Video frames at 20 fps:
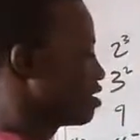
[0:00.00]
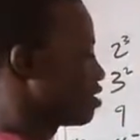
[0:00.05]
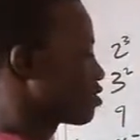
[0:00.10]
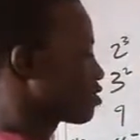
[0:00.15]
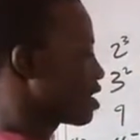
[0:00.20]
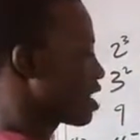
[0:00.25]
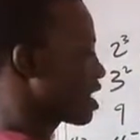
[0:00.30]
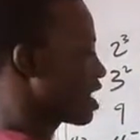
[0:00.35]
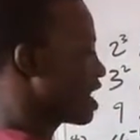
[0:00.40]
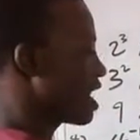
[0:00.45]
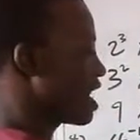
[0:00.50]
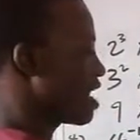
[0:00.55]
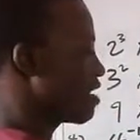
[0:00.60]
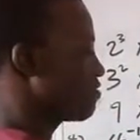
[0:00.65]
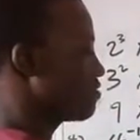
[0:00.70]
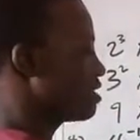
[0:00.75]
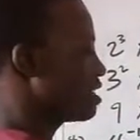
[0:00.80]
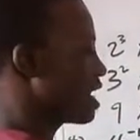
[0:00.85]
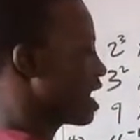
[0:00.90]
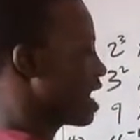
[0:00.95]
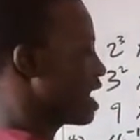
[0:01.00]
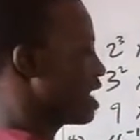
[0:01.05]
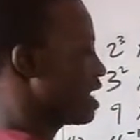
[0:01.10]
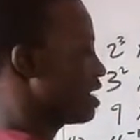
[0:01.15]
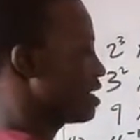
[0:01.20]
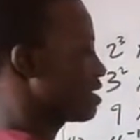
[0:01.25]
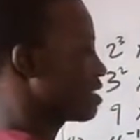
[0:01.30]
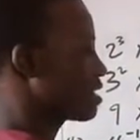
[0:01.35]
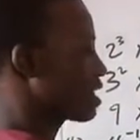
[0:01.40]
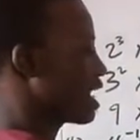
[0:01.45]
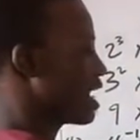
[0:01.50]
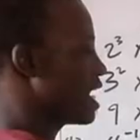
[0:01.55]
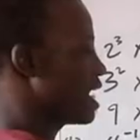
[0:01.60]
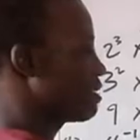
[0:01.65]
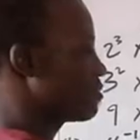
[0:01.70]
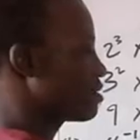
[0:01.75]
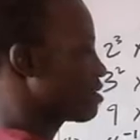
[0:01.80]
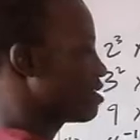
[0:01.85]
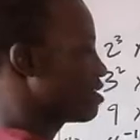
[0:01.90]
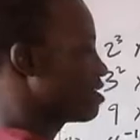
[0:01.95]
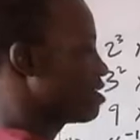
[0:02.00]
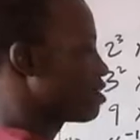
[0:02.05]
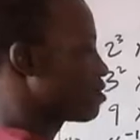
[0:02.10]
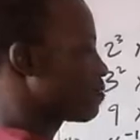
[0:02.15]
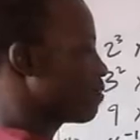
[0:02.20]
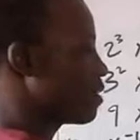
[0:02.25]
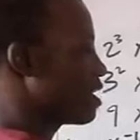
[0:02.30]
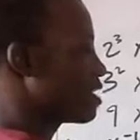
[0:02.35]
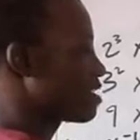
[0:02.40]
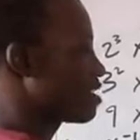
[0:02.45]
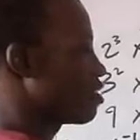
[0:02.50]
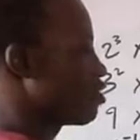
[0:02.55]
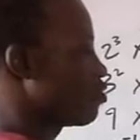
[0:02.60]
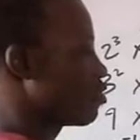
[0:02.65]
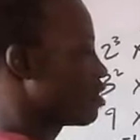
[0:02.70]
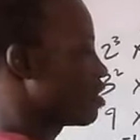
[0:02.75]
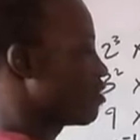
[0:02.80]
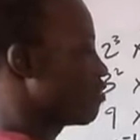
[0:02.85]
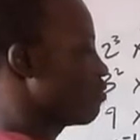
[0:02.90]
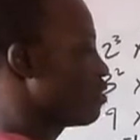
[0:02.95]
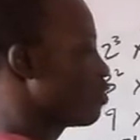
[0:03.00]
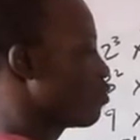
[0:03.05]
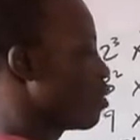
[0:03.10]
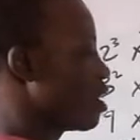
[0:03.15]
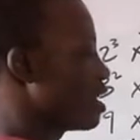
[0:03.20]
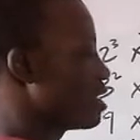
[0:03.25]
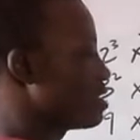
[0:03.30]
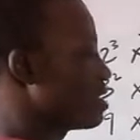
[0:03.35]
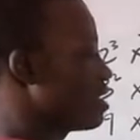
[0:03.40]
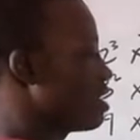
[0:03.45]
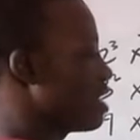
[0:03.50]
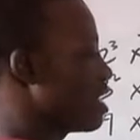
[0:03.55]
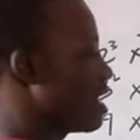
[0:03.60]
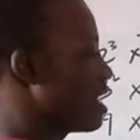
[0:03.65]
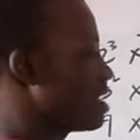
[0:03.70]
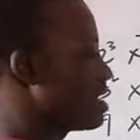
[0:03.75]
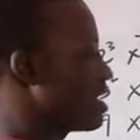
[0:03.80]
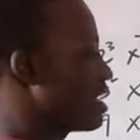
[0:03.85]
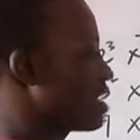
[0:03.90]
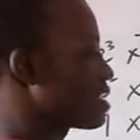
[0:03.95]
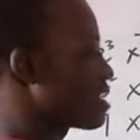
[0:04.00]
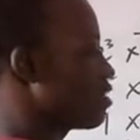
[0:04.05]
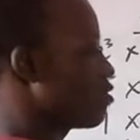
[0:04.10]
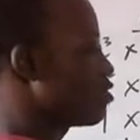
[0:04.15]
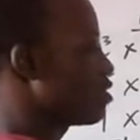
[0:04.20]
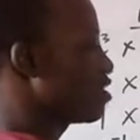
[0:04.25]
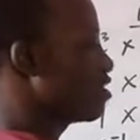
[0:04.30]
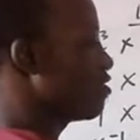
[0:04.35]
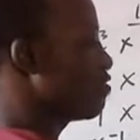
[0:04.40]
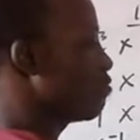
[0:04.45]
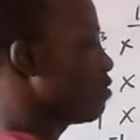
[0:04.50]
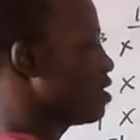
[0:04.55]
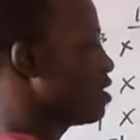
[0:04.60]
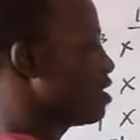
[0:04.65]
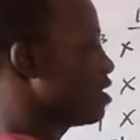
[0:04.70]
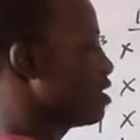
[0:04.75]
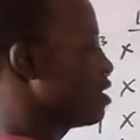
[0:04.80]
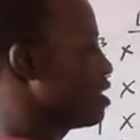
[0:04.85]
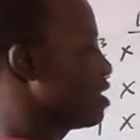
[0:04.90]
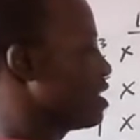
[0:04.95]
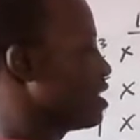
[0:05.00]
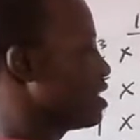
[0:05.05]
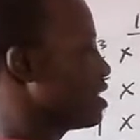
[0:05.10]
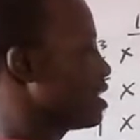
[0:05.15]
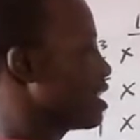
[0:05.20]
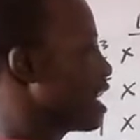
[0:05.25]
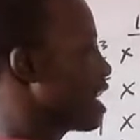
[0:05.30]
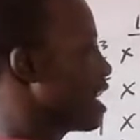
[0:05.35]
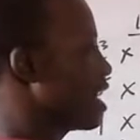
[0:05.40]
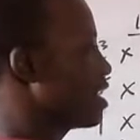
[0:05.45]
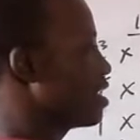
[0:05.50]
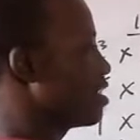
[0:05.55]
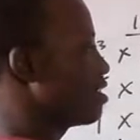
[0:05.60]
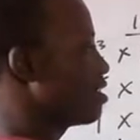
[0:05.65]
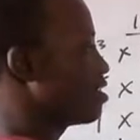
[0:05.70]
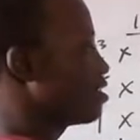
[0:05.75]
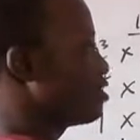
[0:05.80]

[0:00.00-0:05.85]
So I can have 9 times 3 raised power 0 will give me 1, and the answer will give me 9.